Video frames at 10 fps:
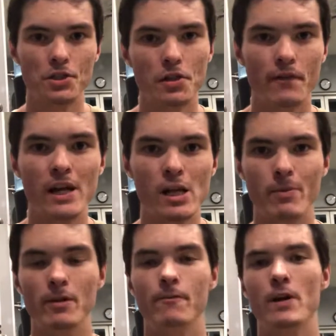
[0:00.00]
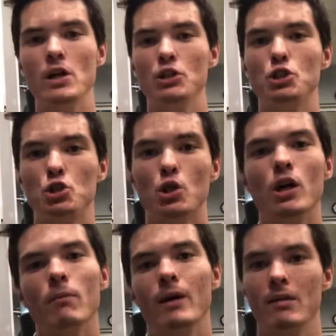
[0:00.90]
developing a very
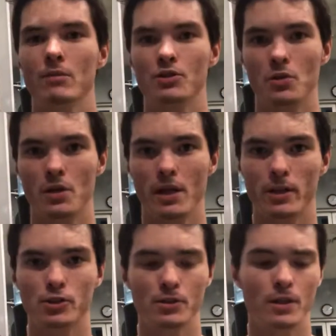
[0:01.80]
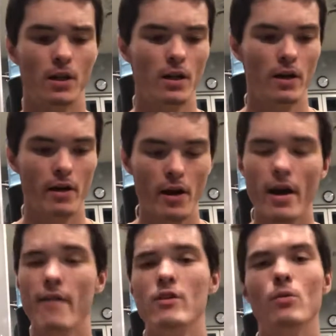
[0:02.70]
strong mind-muscle connection.
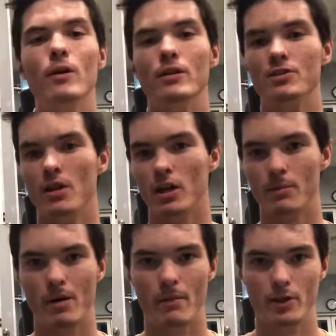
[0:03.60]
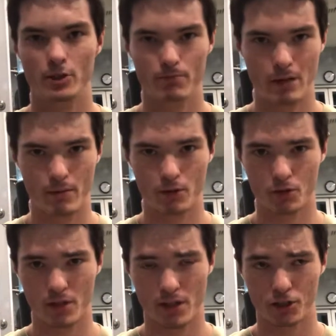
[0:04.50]
Everyone has talked about mind-muscle
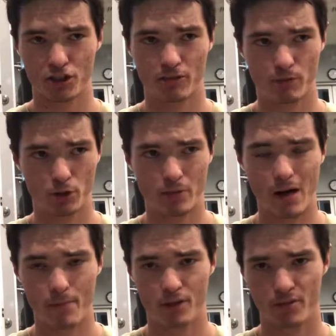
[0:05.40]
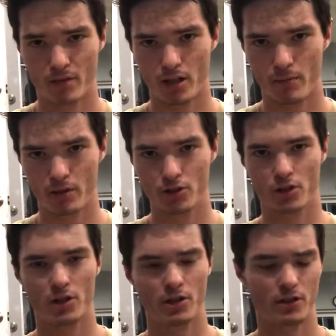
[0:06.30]
connection, the most popular bodybuilder
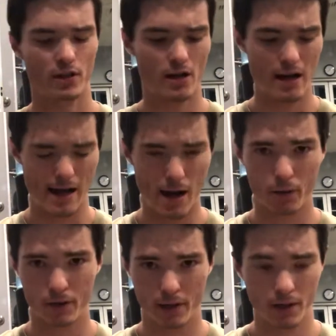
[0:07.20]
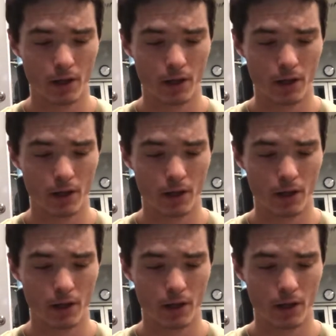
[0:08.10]
out there.